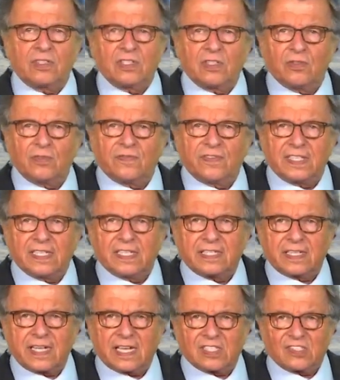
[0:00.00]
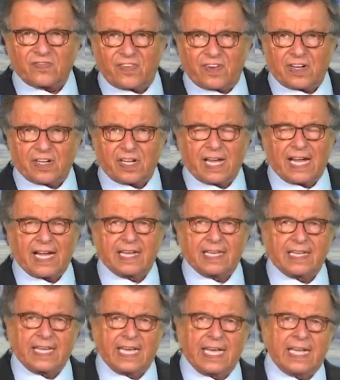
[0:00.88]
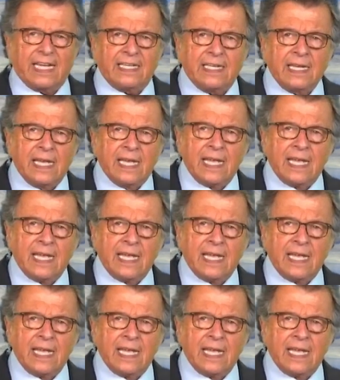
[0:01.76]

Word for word: the UV index very high at 8.